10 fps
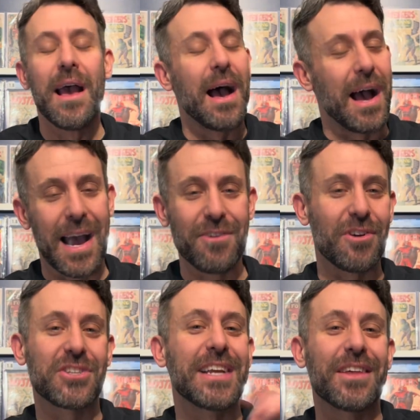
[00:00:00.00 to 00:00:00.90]
I
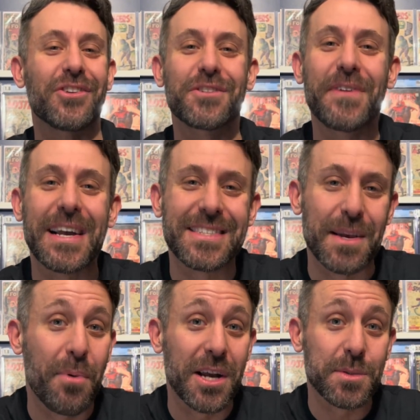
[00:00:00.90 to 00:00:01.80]
rushed down there as fast as I
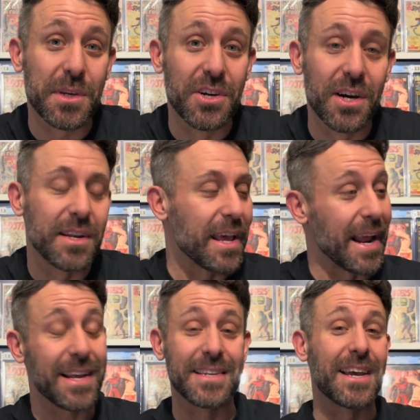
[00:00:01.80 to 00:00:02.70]
possibly could, and
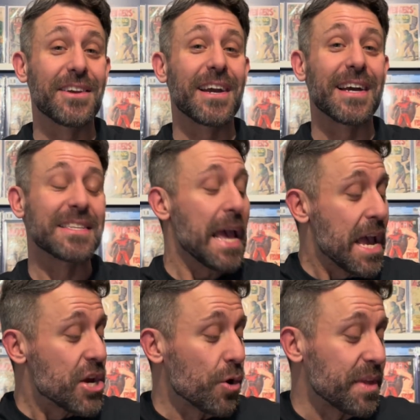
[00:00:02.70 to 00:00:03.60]
I gotta tell you guys,
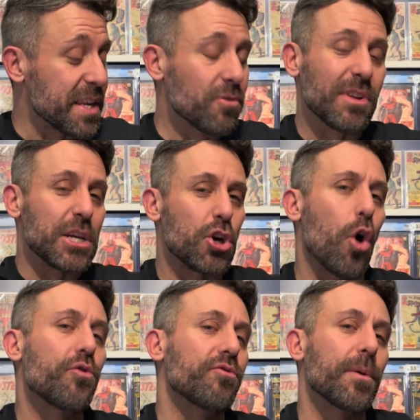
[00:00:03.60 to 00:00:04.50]
you know, they didn't really
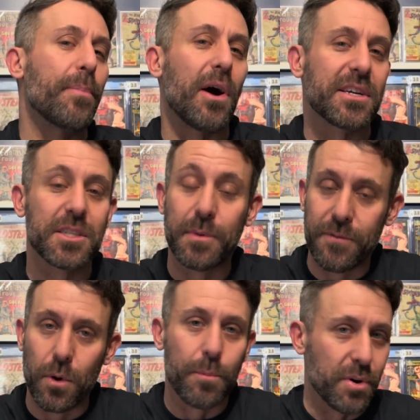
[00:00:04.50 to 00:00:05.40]
go through the boxes
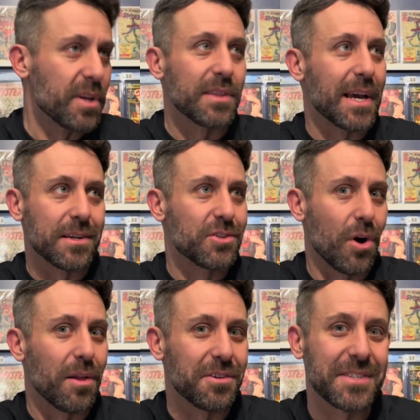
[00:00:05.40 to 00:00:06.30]
before putting that
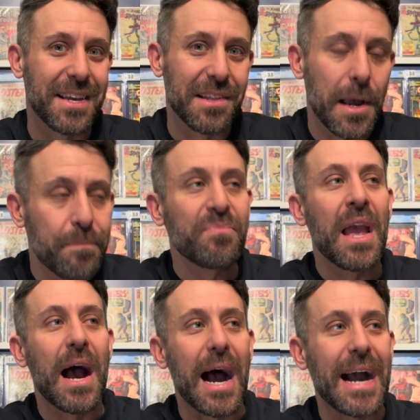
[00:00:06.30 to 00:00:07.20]
dollar sale up.
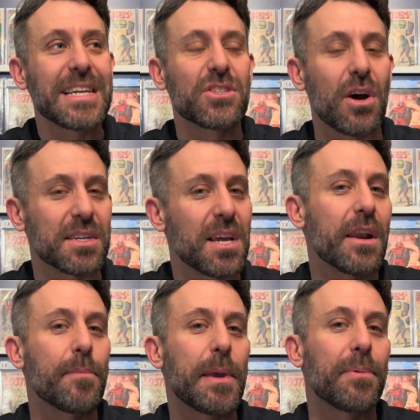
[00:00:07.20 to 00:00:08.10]
I saw a
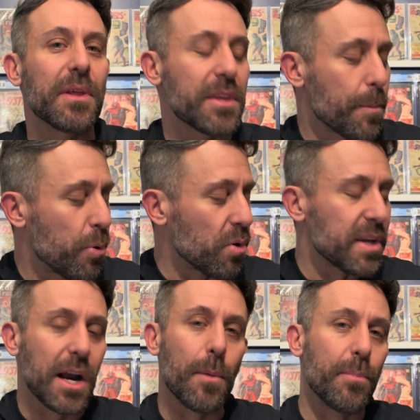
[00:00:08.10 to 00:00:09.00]
ton of people in there
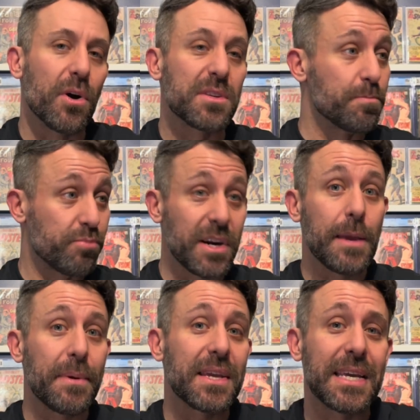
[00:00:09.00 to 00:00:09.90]
pulling out books, pretty
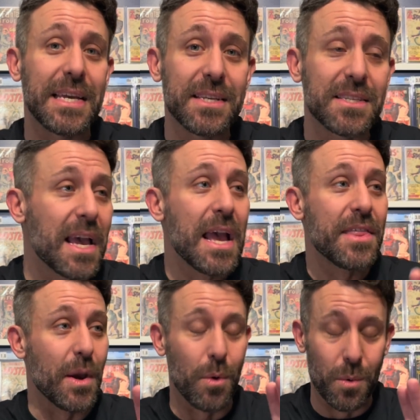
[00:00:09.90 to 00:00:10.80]
big keys,
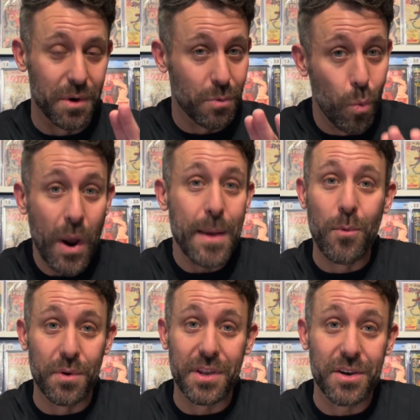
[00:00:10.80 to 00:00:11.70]
that were worth way
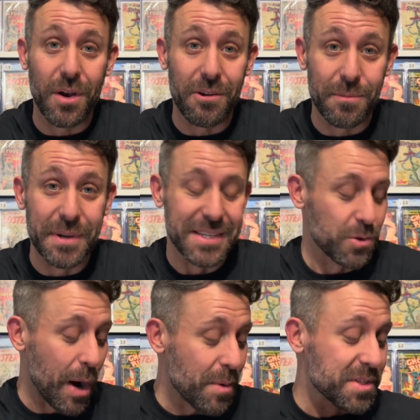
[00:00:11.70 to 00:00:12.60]
more than $1 a piece.
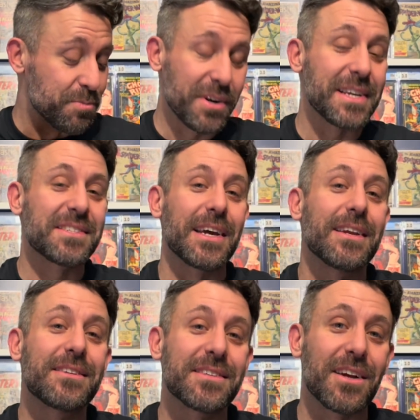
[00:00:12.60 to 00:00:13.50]
So I was pretty
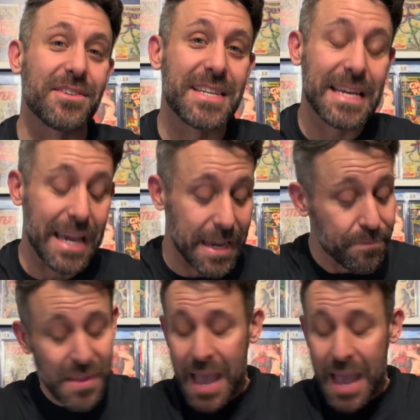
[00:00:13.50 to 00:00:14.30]
excited to start digging.